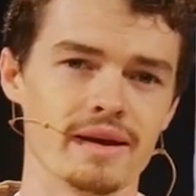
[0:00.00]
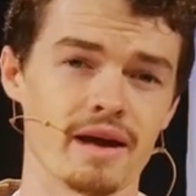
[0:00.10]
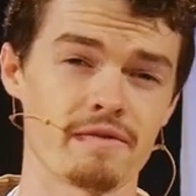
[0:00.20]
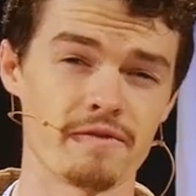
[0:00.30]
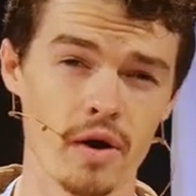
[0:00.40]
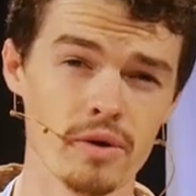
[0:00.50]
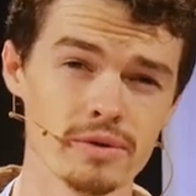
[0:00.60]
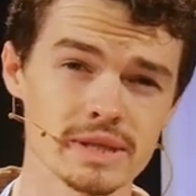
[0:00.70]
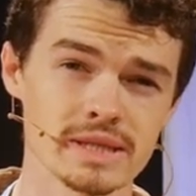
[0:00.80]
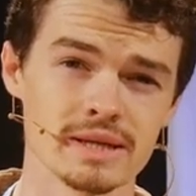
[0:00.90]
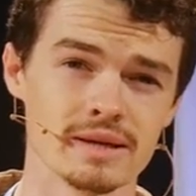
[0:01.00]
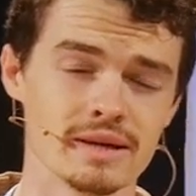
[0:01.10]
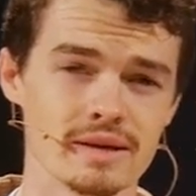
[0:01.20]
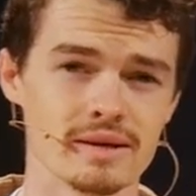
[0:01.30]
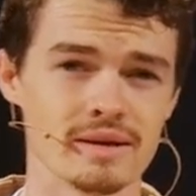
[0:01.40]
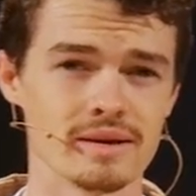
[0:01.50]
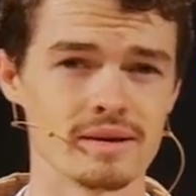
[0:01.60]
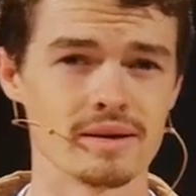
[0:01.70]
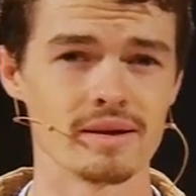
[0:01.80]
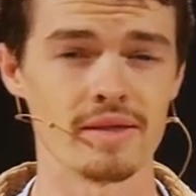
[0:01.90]
Our phones,
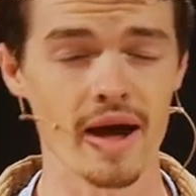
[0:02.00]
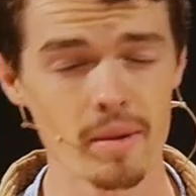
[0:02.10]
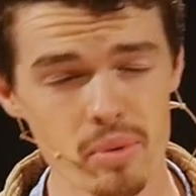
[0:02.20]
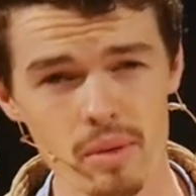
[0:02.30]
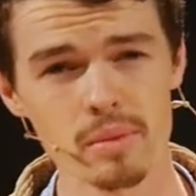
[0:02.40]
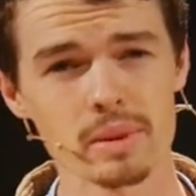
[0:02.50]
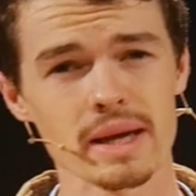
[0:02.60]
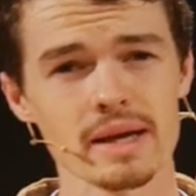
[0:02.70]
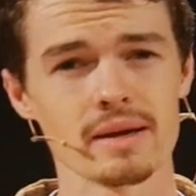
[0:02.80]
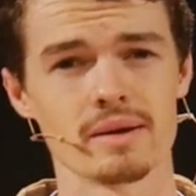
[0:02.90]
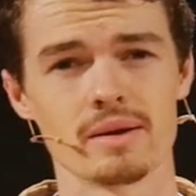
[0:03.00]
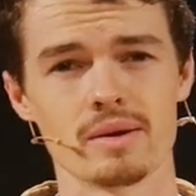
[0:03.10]
they are probably